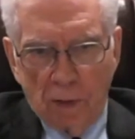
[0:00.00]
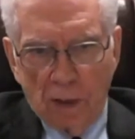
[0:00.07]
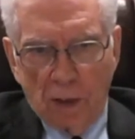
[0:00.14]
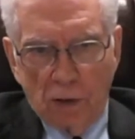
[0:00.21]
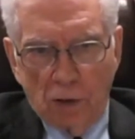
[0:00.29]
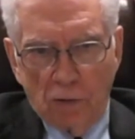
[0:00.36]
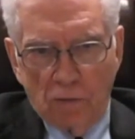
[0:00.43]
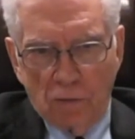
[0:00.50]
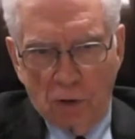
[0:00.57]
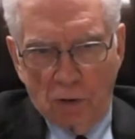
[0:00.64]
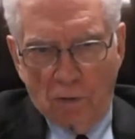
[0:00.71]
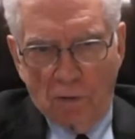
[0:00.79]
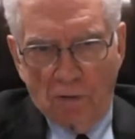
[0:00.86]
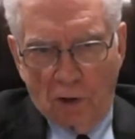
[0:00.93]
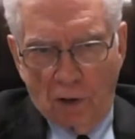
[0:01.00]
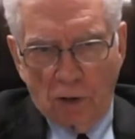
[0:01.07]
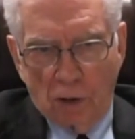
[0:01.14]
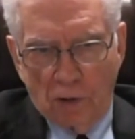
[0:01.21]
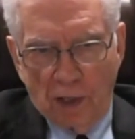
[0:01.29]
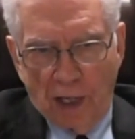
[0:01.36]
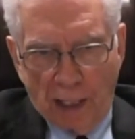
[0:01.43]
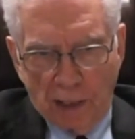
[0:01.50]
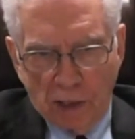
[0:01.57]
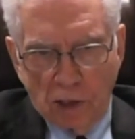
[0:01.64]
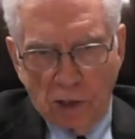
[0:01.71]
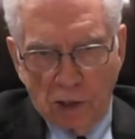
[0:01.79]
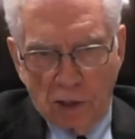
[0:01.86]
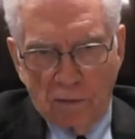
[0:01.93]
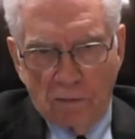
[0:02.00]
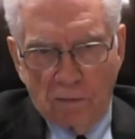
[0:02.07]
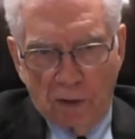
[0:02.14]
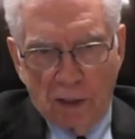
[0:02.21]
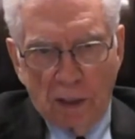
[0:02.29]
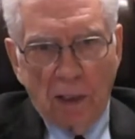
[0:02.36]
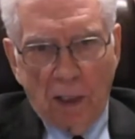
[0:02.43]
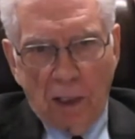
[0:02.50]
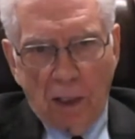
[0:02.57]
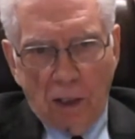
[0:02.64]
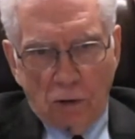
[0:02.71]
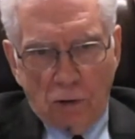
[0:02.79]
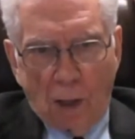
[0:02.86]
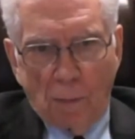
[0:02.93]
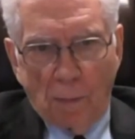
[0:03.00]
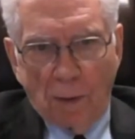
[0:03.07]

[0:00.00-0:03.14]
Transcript: you referred to the actions of the Trump